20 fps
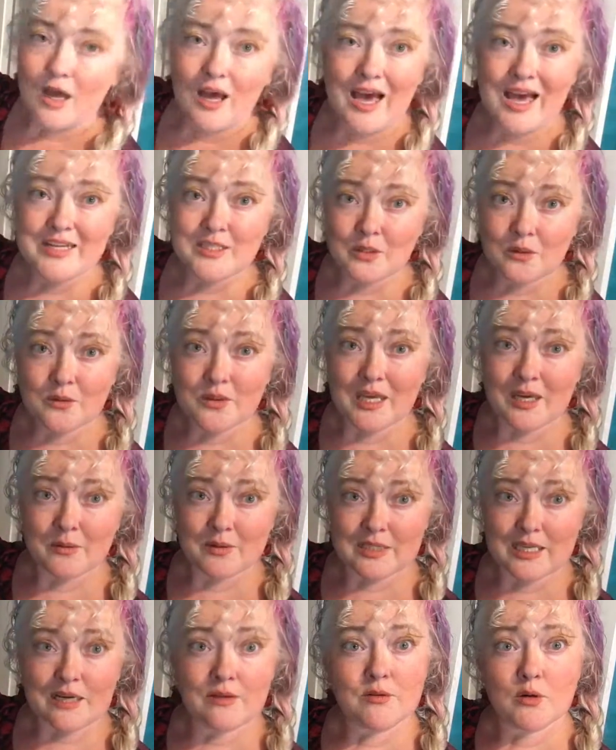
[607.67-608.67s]
I don't think it
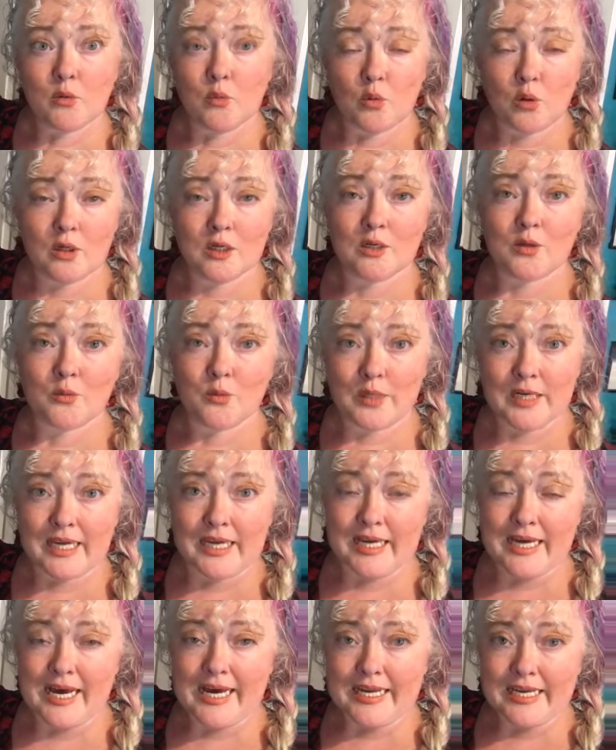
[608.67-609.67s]
was ever worn when I
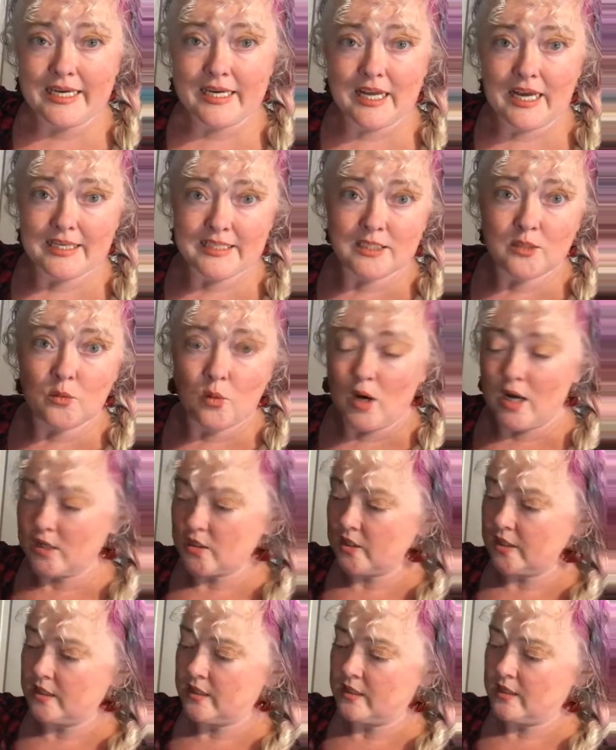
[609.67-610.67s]
got it. I did
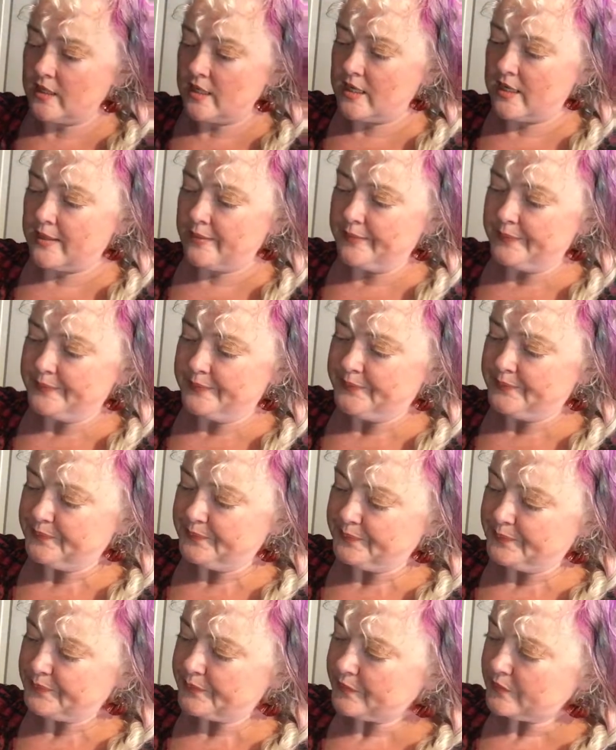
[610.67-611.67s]
wash it um,
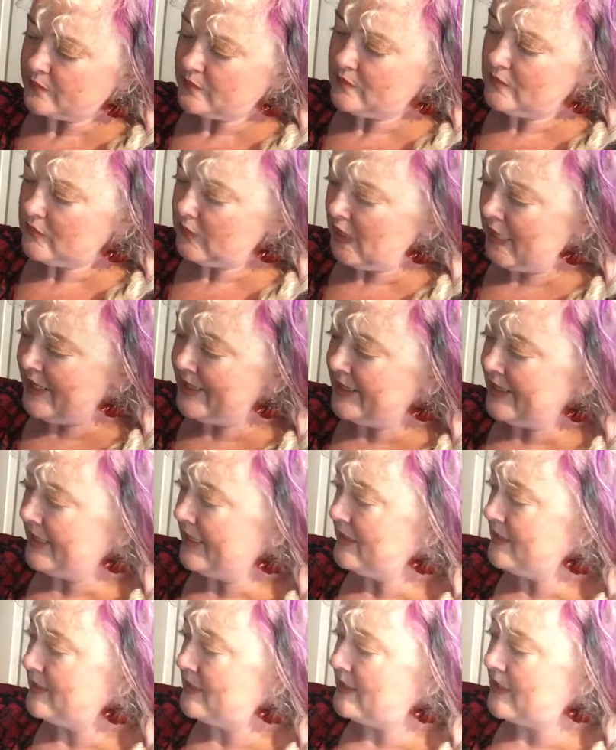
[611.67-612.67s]
and it
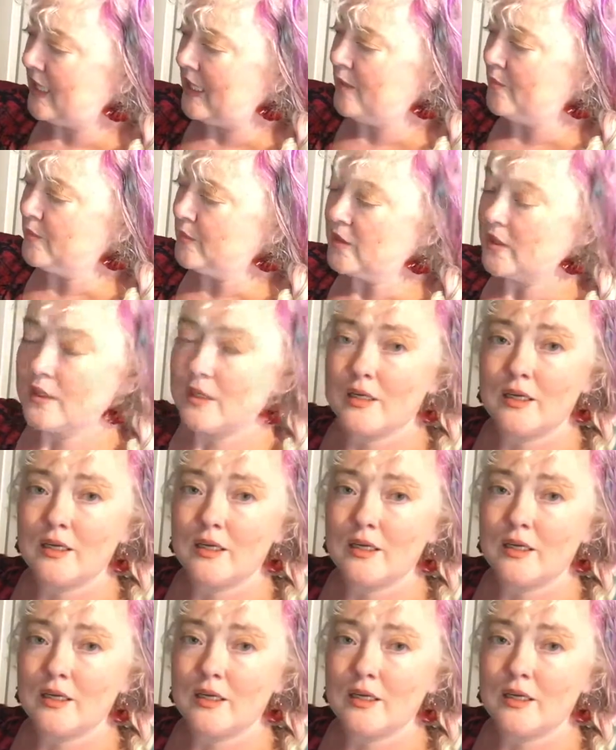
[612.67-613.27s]
needs steamed.